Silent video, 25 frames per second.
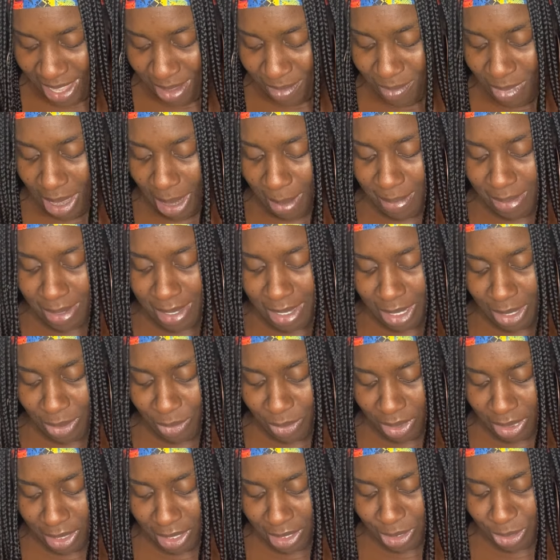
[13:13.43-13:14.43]
Might be dealing
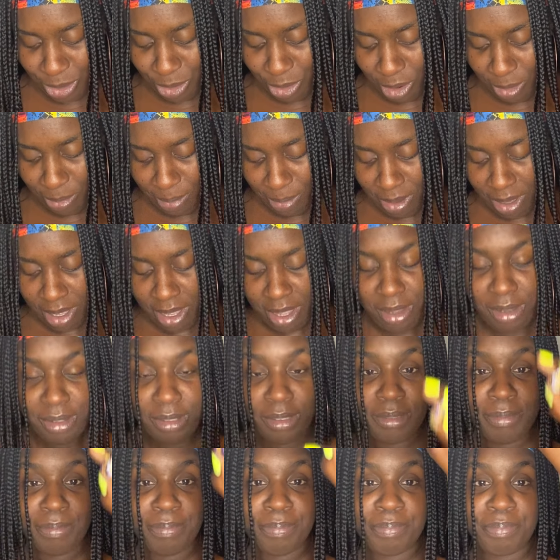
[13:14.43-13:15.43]
with the
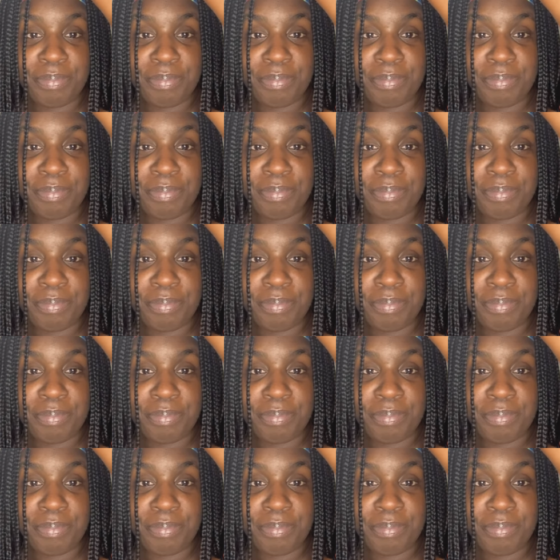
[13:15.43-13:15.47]
Scorpio.